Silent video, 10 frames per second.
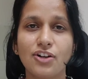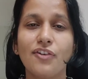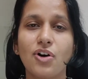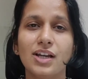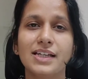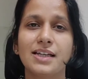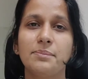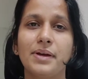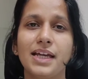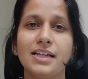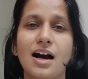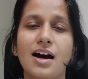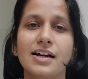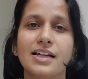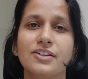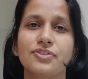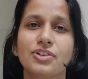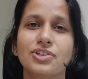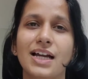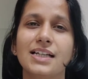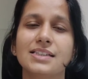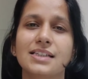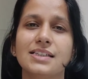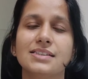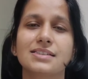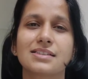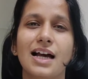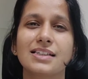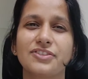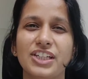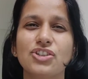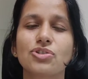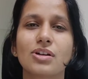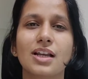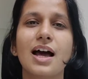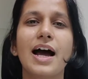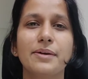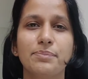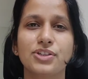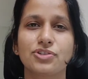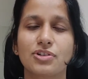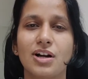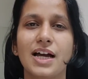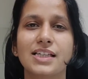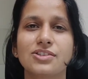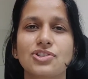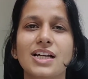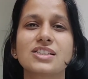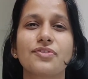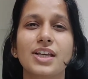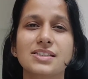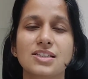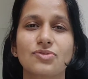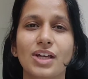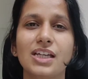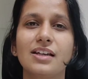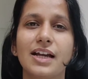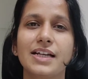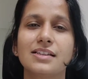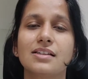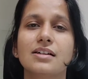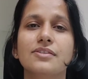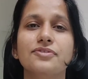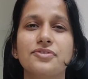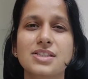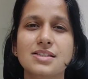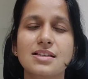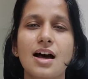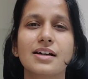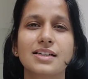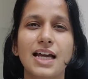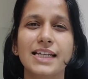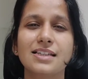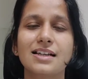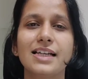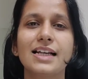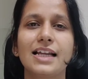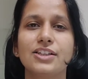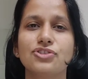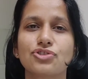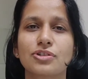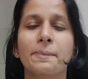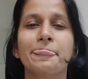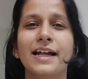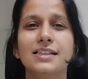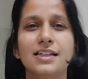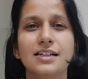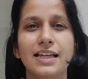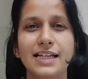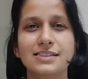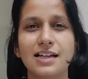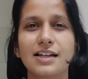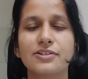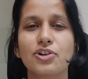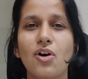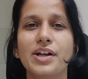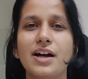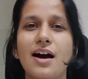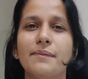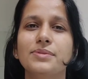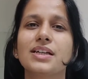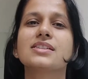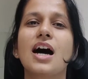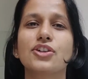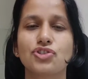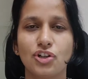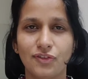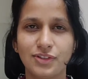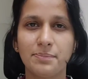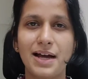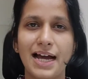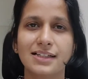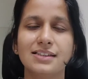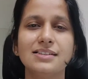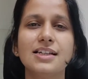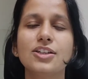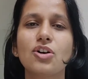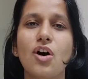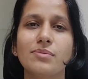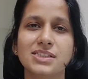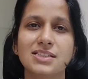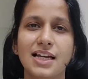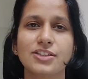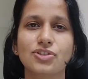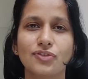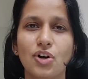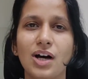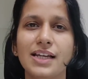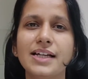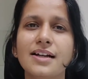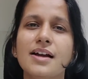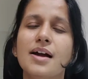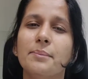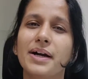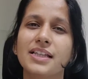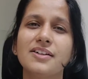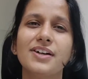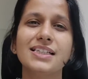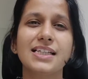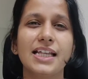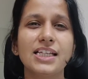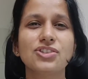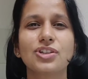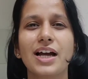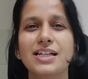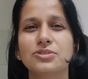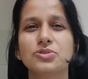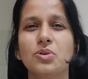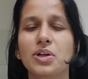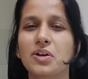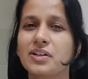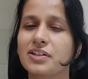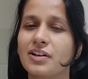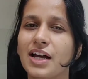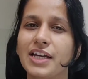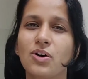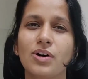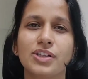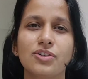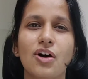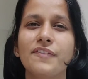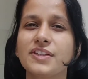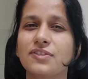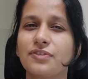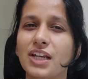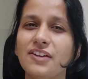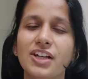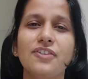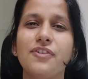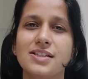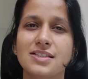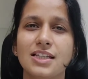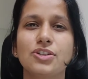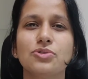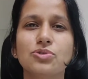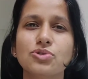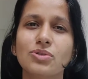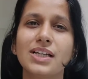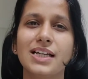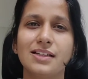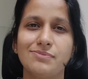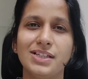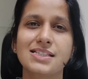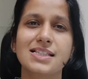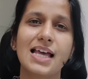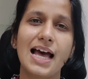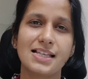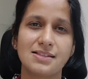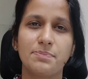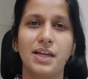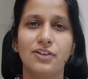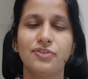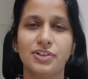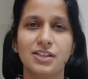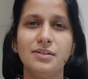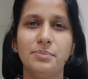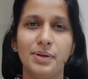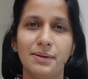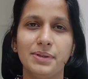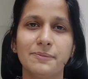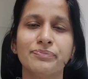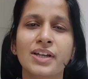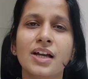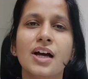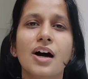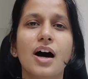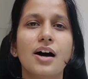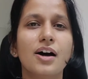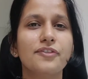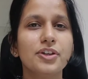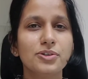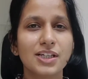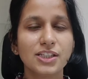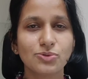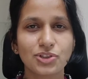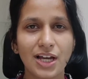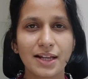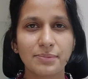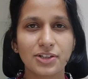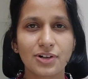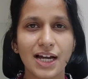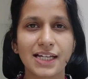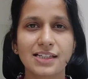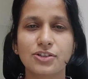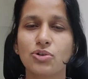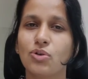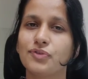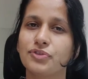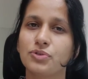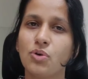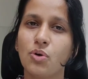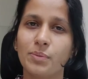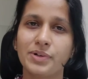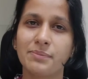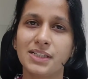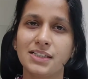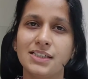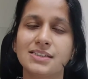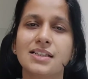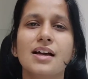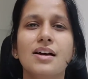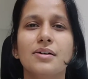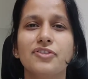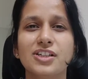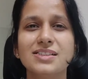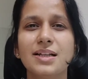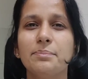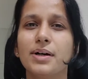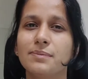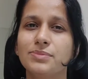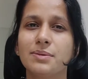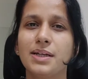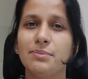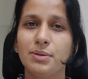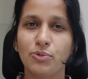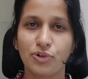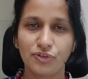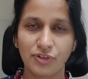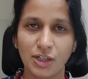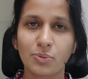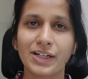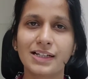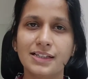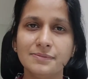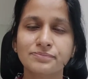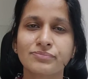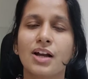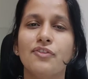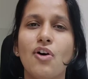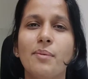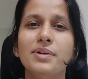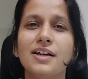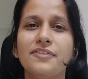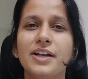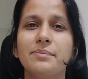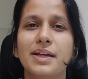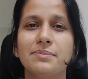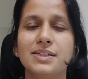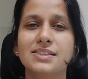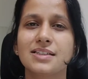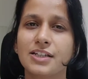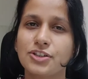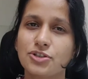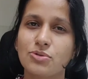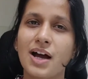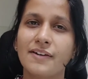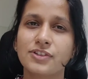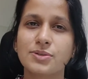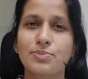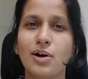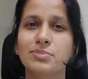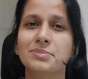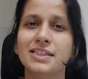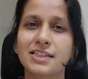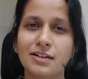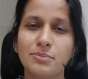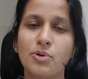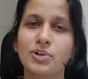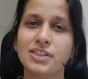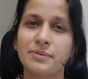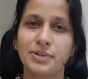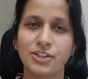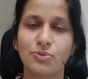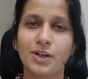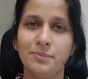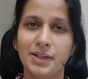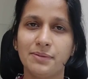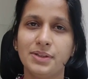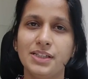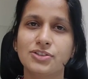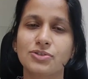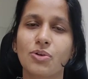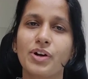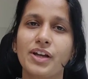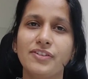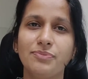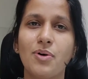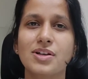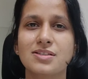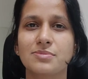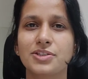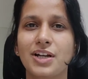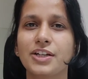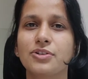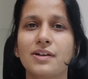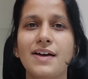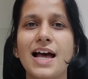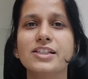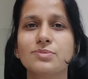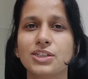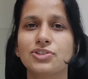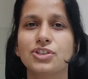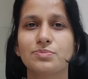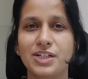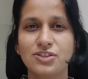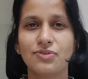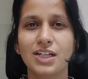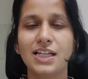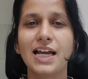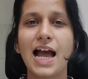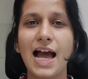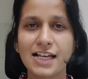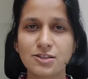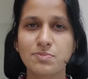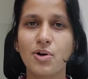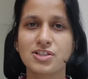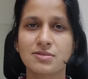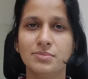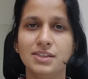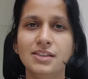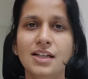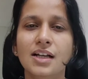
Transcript: of colicky pain are that if your child has a very shrill, high-pitched cry, the child's face is very red, the fists are tightly clenched, the legs are drawn up, there is arching of the back. These are the common signs of colic. But otherwise, any child who's going on crying on and off is very, very fussy. Usually, it means gas pain for the baby. A few things which can be tried at home, few home remedies. Firstly, burp the baby more frequently. Formula fed babies tend to have this problem a little more than breastfed babies. So, if possible, try to give as much as breastfeeding as possible.